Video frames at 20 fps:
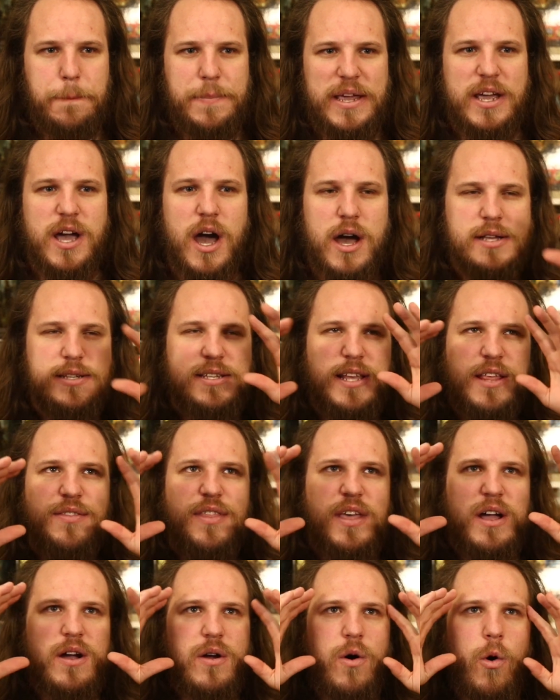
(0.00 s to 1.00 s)
because
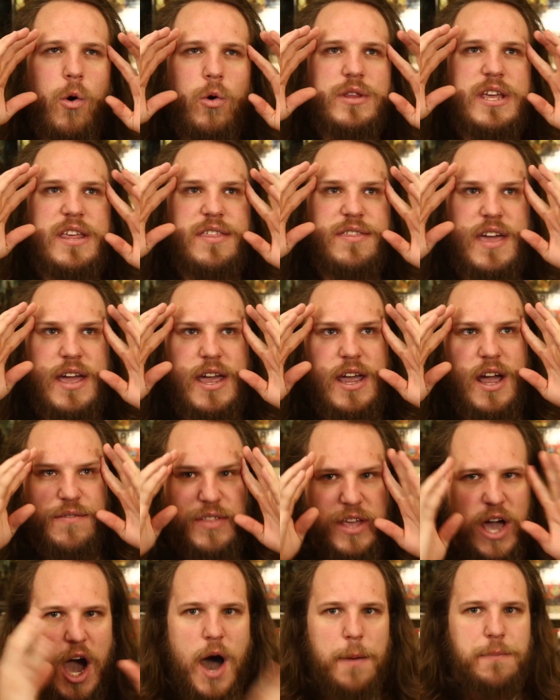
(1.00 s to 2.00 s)
they're only thinking
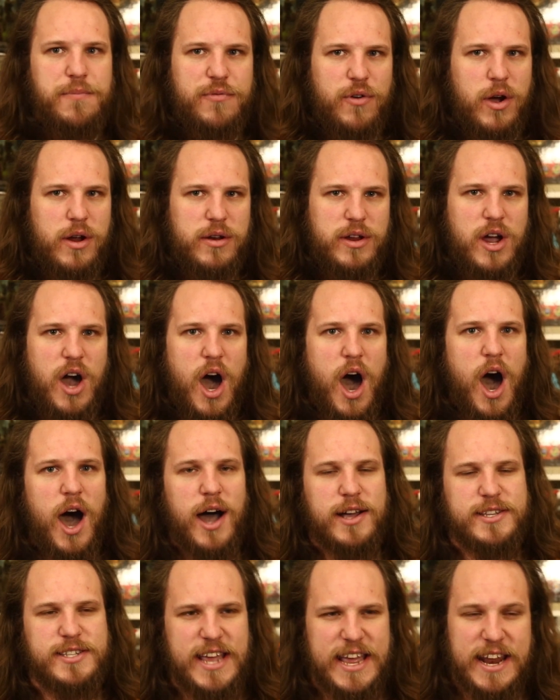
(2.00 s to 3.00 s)
of the upfront
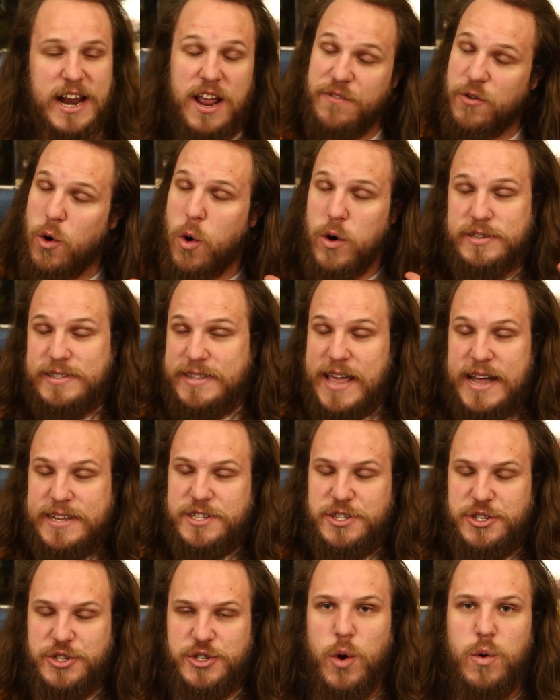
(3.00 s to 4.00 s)
cost. And of course,
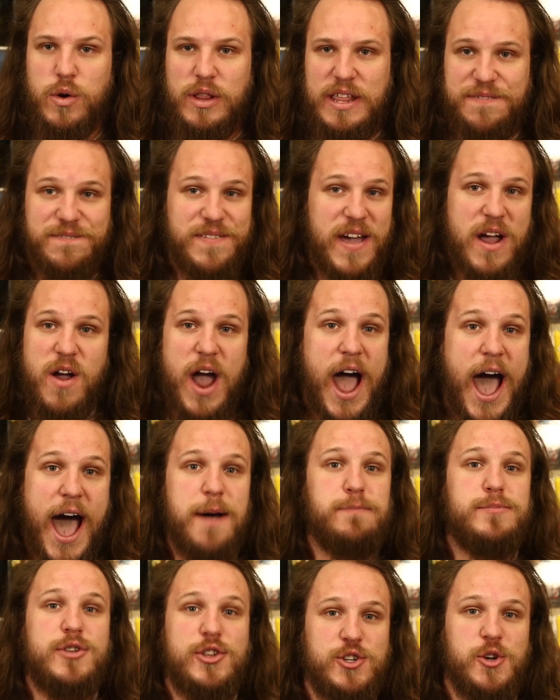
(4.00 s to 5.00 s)
that's totally fair.
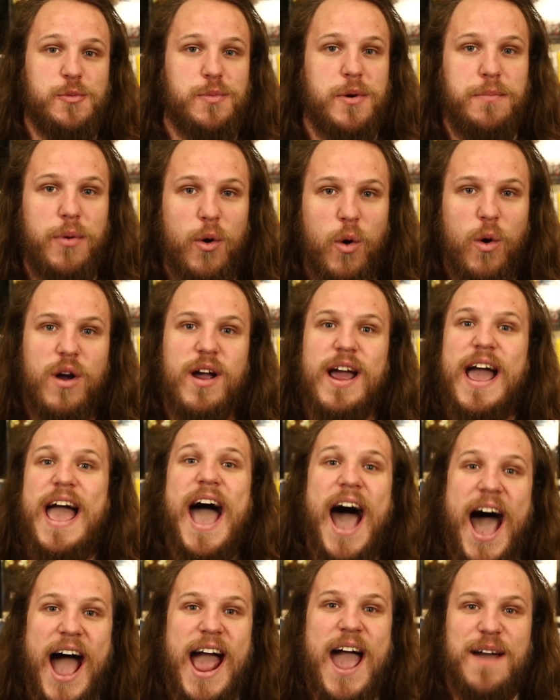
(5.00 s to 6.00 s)
I'm super poor.
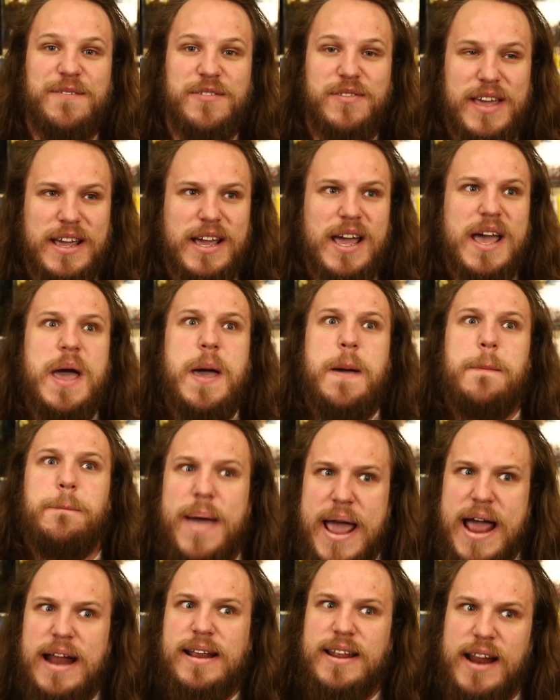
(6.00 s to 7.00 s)
I have to think,
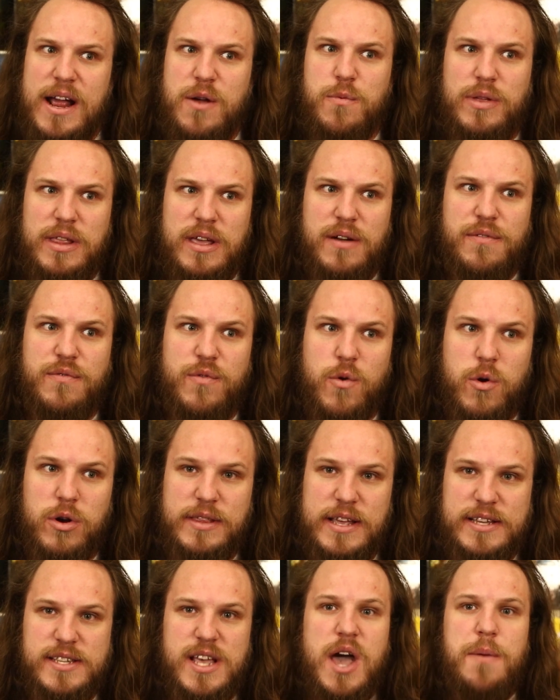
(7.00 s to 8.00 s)
man, can I really
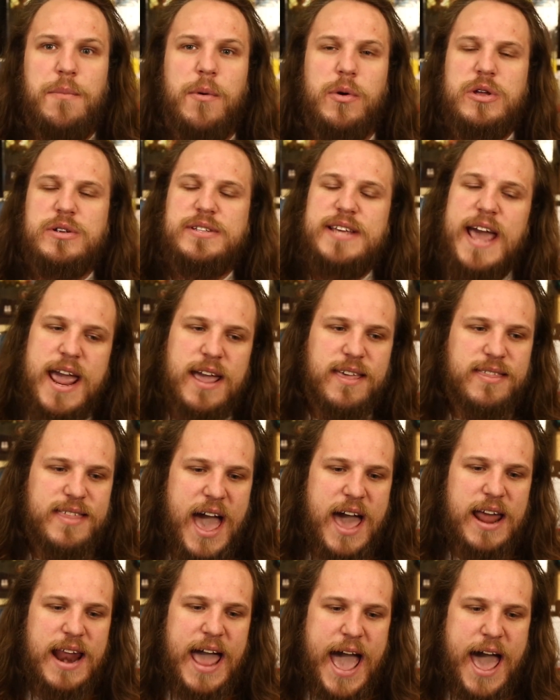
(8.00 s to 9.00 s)
afford this? But when you take
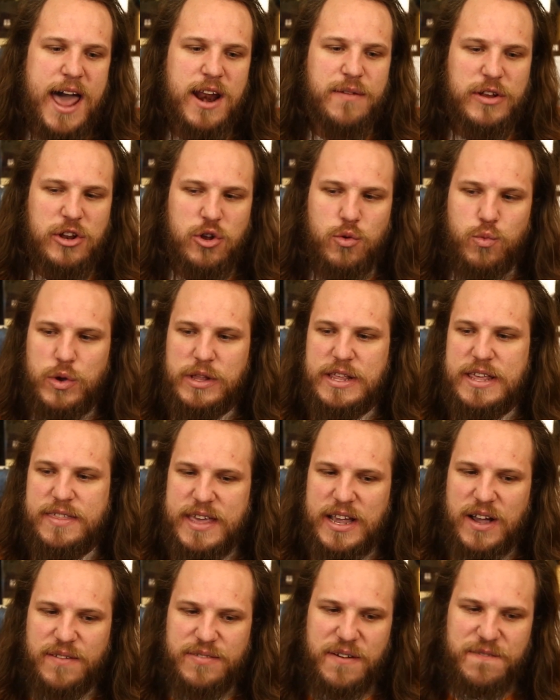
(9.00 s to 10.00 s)
that out of it, and you really
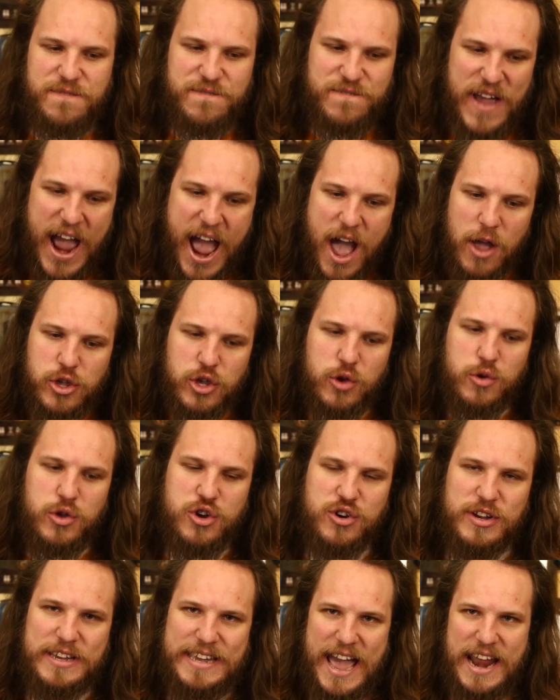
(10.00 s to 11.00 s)
think of the value
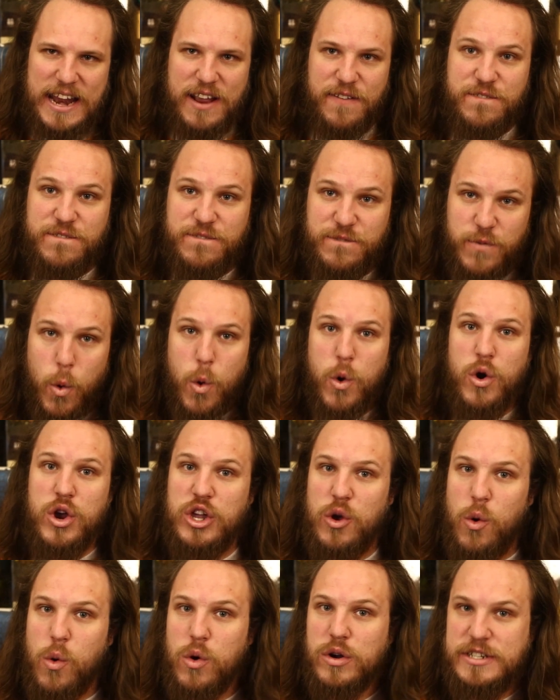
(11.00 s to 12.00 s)
you're getting for
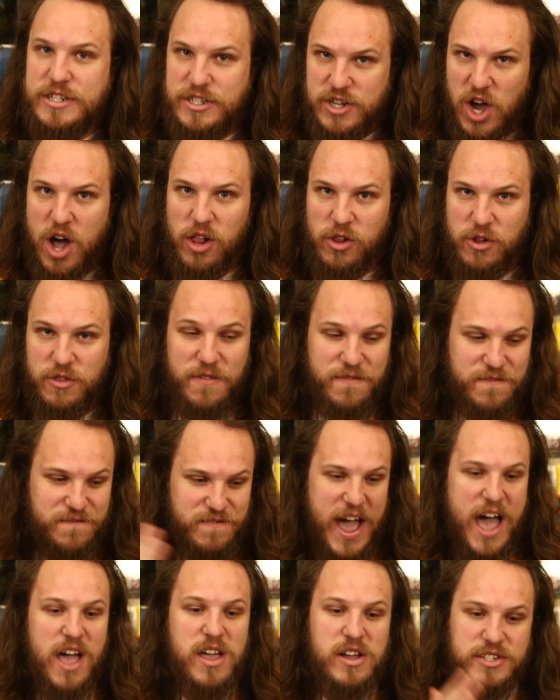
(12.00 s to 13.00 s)
your dollar, the
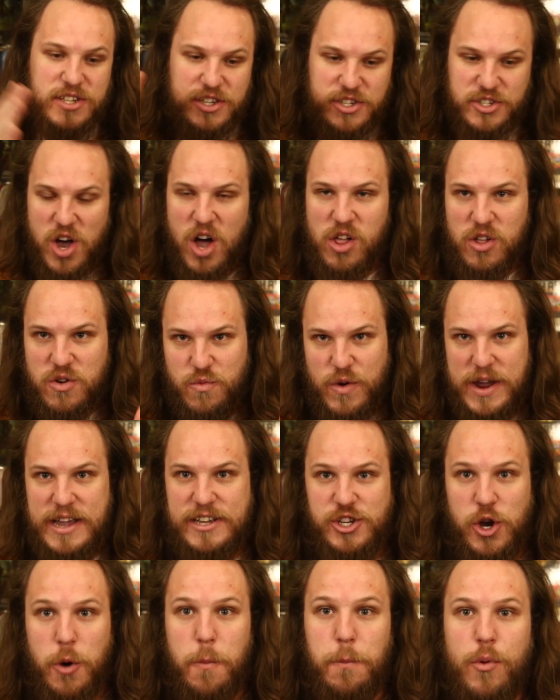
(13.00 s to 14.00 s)
value to dollar
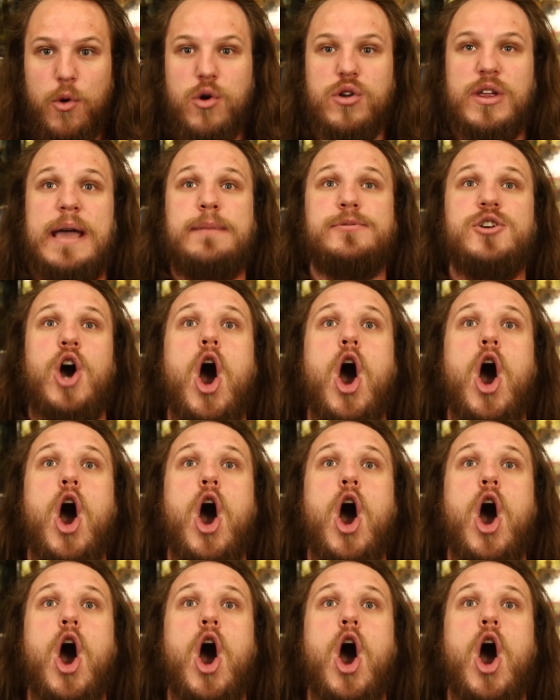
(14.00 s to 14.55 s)
ratio, board games